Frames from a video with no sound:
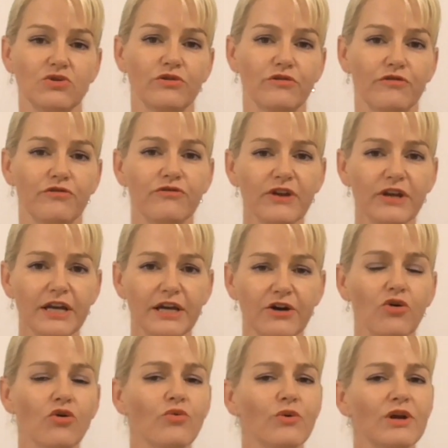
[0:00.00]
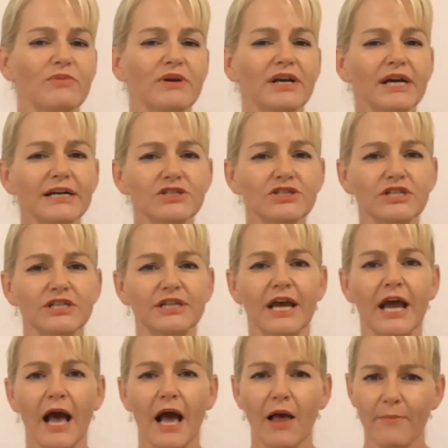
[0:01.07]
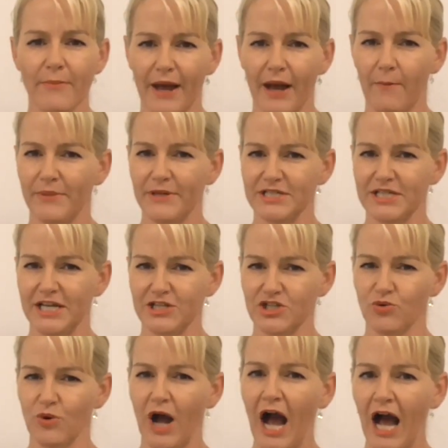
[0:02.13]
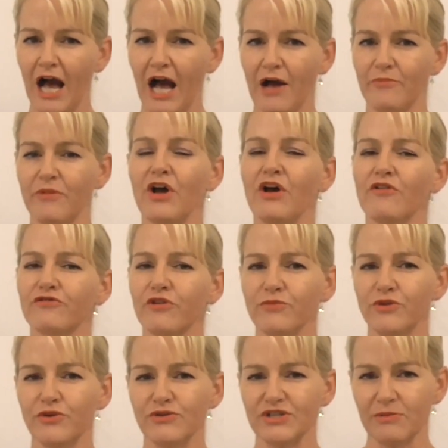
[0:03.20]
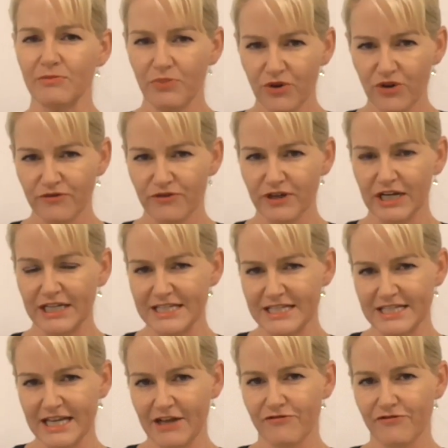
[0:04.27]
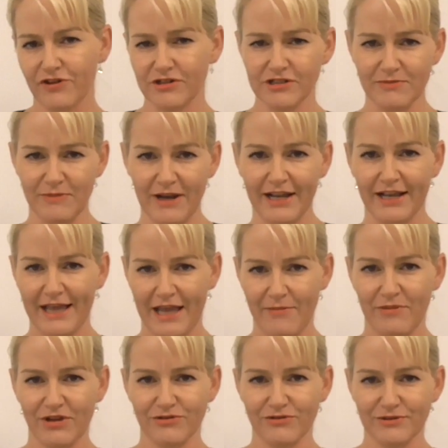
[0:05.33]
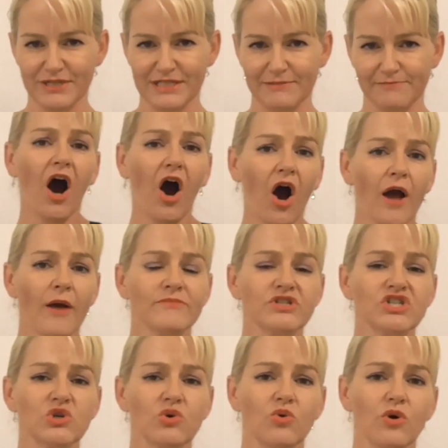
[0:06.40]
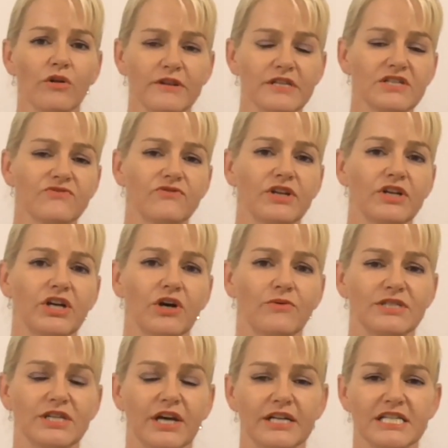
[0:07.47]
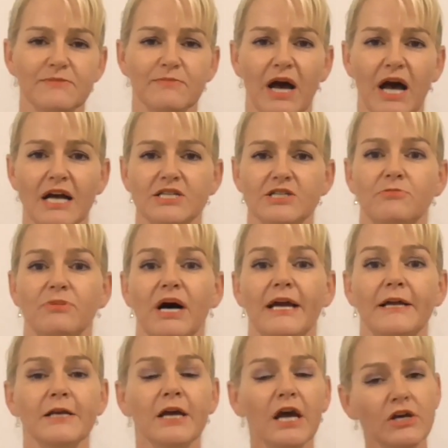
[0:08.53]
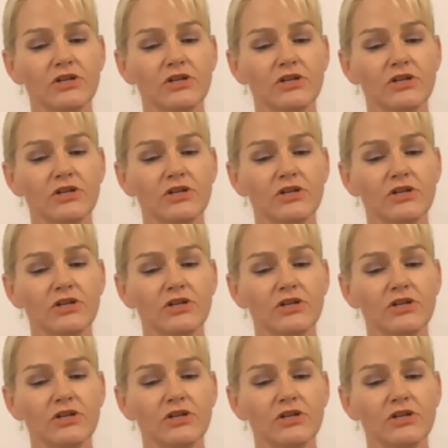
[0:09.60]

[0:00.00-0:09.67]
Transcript: sort of fear or repercussion about potential harm from using perfectly safe cosmetic chemicals. I'm sure this video is going to spark debate,